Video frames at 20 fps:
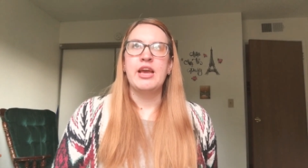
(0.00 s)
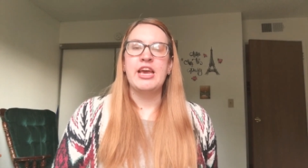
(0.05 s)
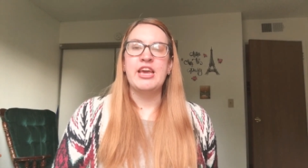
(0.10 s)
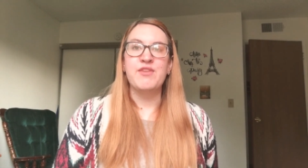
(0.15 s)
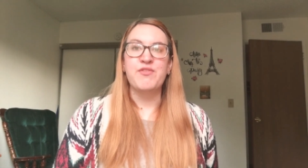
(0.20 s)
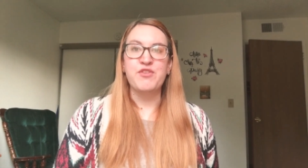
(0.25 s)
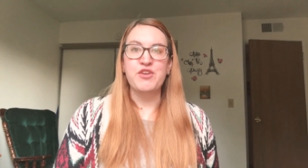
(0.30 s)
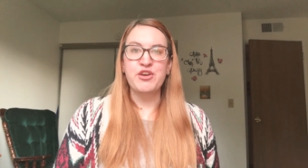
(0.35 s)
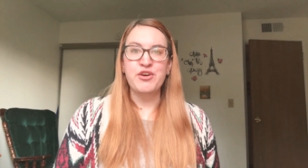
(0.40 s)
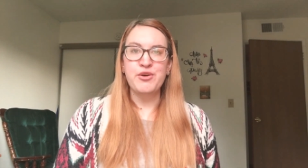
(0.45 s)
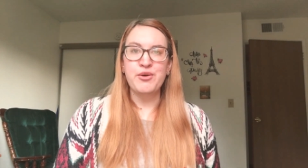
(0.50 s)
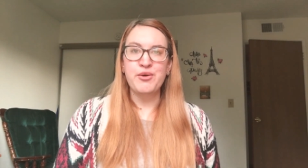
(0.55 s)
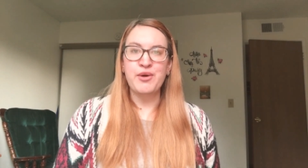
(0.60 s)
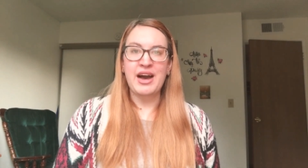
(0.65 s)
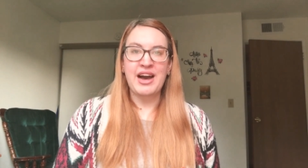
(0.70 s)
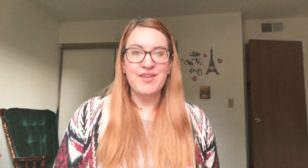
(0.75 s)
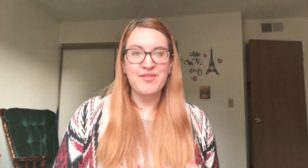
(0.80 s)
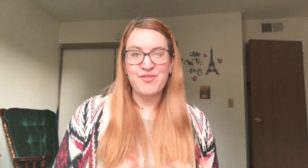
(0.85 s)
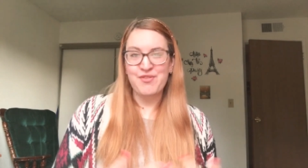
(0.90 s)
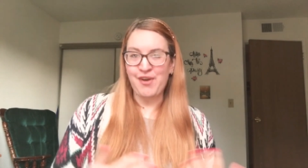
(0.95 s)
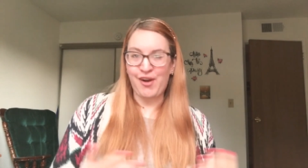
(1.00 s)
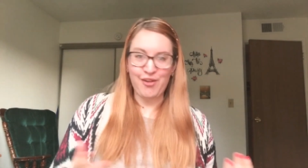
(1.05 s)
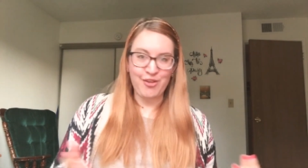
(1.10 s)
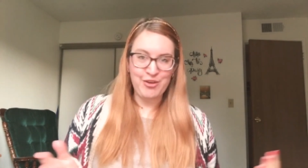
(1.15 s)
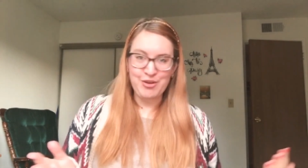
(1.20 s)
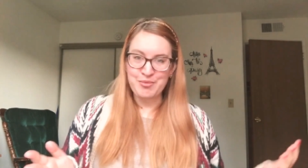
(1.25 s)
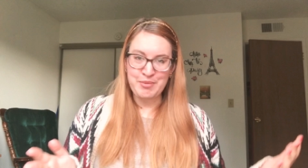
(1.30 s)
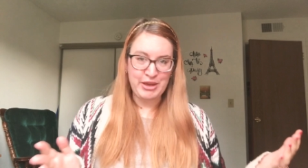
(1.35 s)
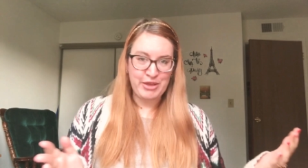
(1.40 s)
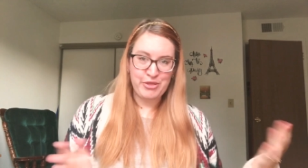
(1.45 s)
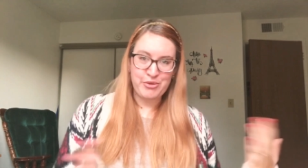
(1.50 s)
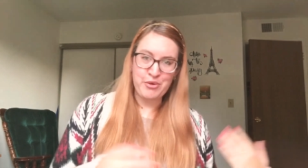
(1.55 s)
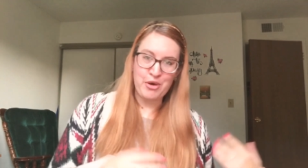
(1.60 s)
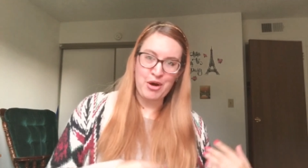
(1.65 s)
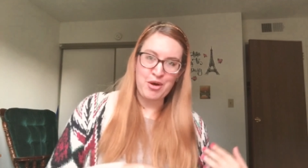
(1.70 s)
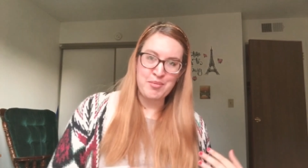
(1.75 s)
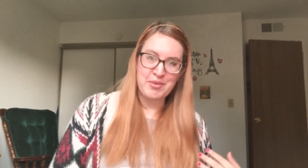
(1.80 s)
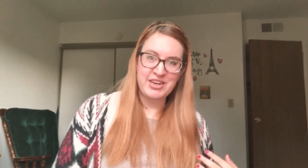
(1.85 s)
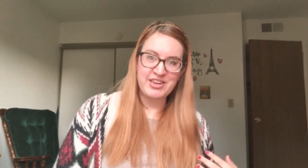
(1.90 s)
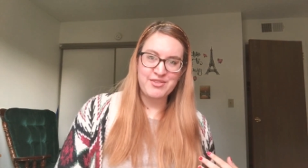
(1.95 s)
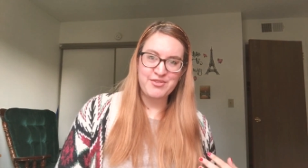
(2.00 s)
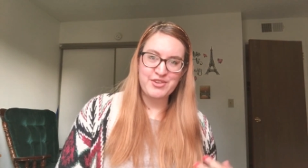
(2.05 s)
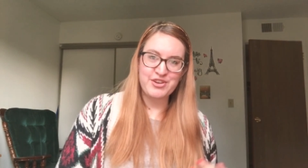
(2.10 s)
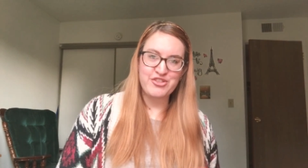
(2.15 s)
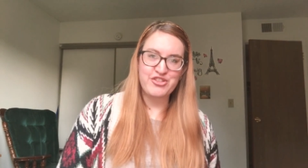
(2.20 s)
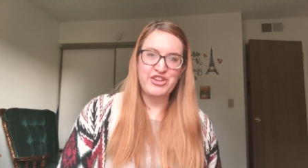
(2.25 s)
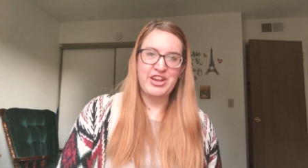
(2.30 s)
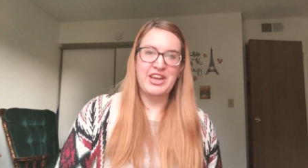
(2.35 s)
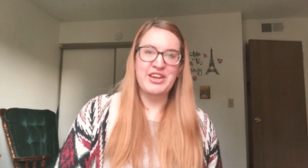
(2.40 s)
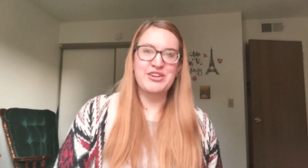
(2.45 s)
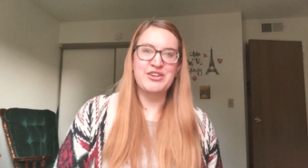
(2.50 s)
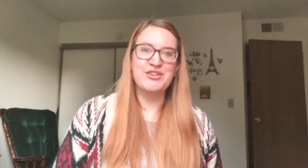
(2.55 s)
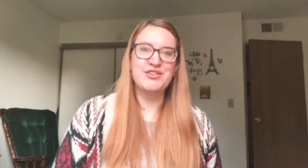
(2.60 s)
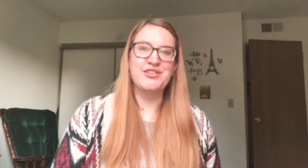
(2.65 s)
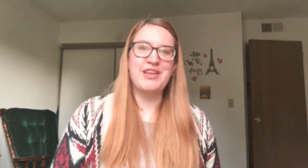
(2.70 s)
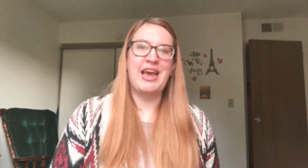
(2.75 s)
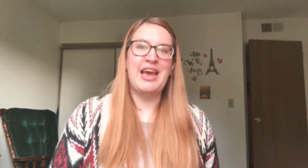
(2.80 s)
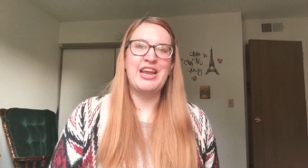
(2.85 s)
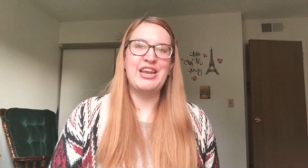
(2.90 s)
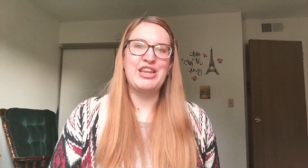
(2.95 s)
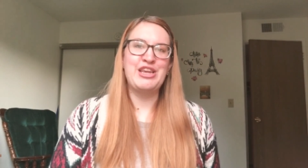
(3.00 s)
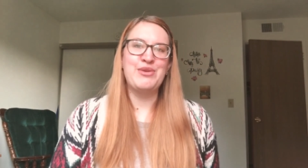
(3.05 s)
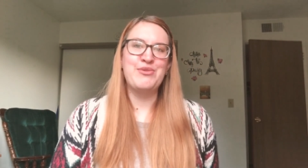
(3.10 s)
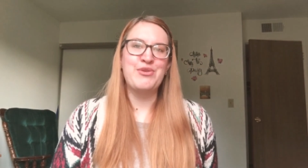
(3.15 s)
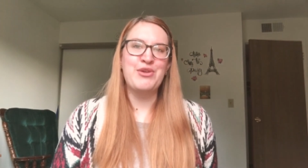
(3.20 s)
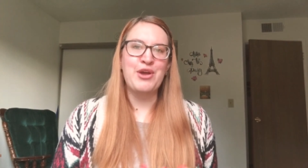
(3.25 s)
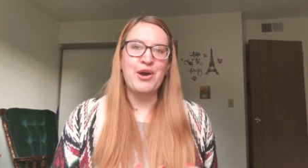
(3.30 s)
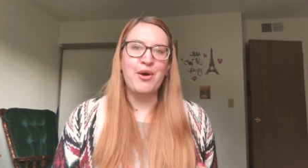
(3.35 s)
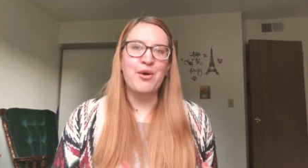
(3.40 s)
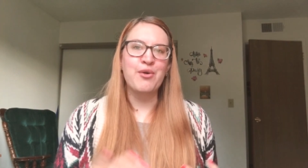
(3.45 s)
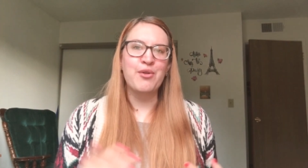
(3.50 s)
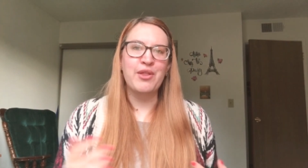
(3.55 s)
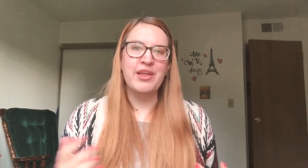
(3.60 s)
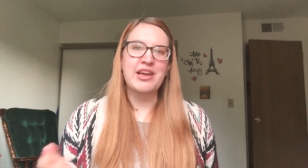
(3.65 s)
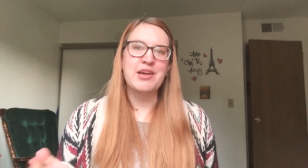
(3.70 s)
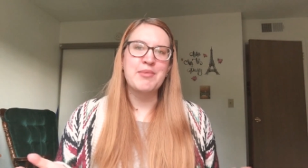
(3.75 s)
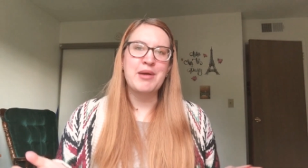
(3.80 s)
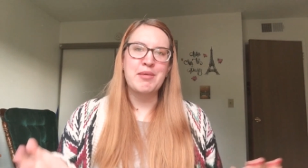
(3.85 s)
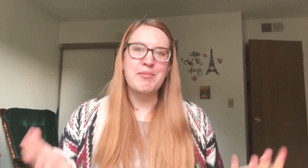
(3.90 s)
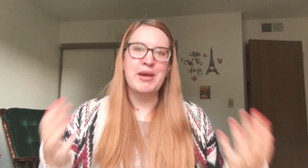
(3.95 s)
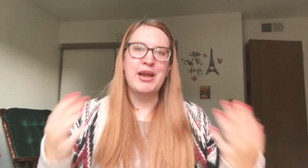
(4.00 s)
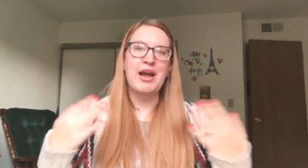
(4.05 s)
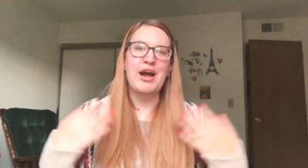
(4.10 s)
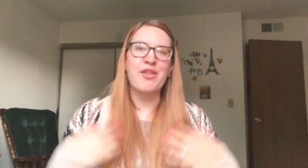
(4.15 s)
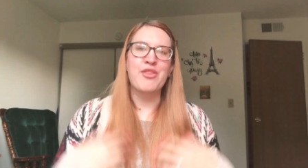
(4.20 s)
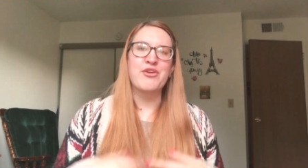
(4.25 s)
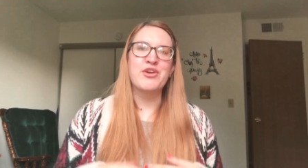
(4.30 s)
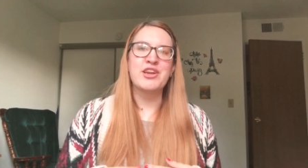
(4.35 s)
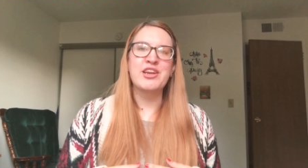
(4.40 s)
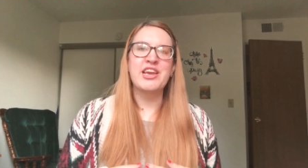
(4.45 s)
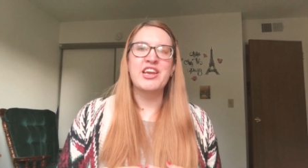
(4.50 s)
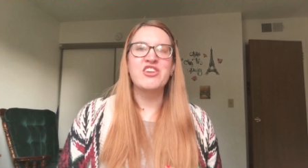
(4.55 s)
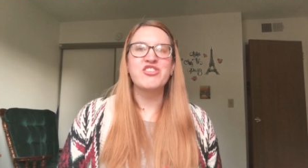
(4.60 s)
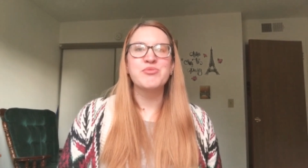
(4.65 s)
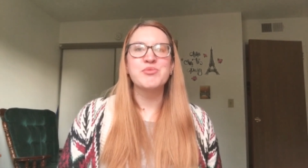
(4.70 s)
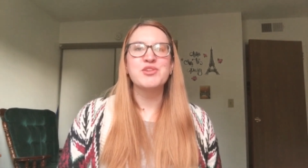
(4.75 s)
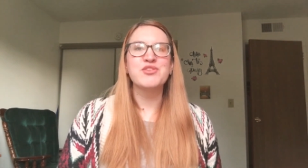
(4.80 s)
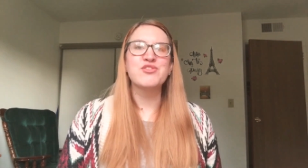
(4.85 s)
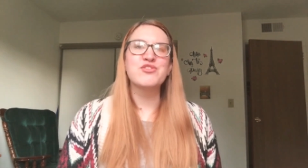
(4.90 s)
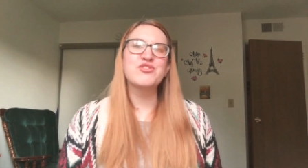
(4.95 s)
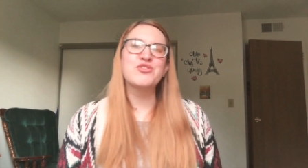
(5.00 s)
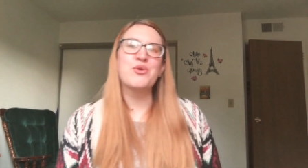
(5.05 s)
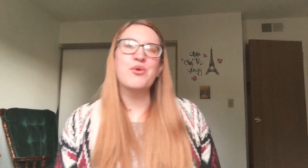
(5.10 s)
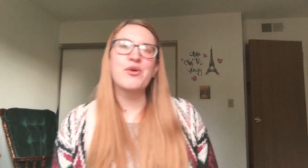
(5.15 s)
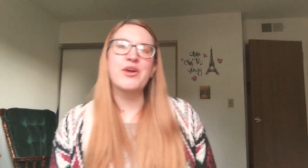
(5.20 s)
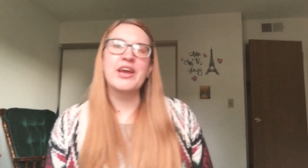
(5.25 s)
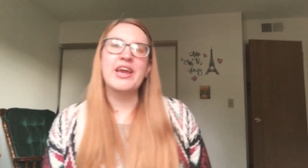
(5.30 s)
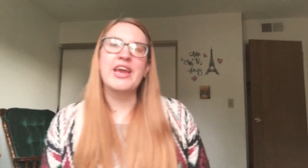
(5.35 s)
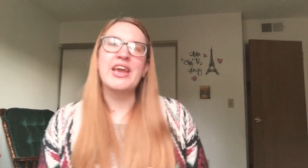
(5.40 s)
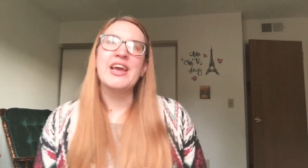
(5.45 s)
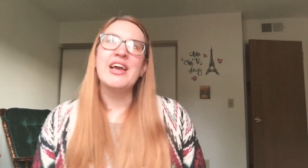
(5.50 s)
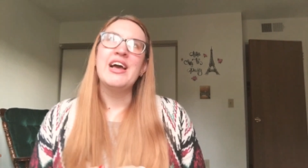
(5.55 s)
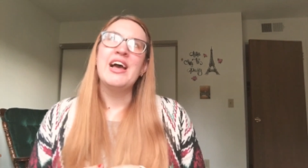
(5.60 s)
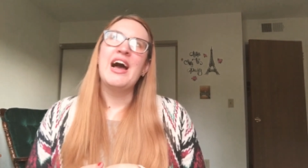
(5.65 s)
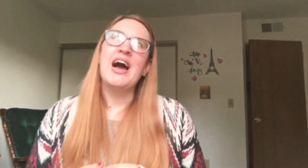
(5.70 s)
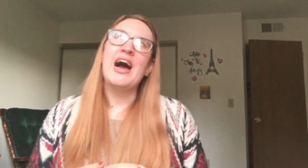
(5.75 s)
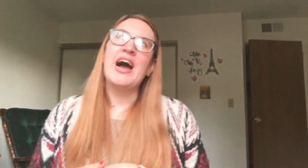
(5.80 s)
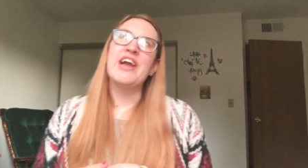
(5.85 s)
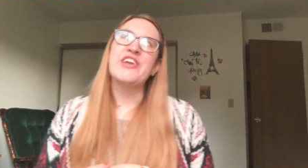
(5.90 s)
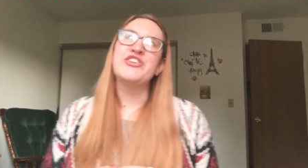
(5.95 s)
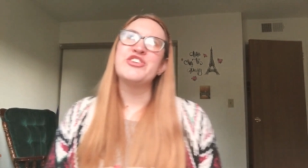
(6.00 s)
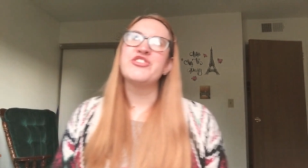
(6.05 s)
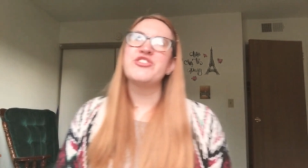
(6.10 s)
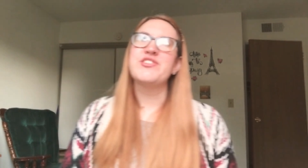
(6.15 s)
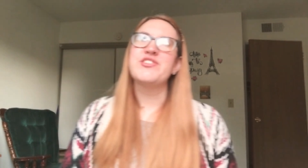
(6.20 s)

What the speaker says: If you have followed me through all my different channels and you know like about my other engagement story, I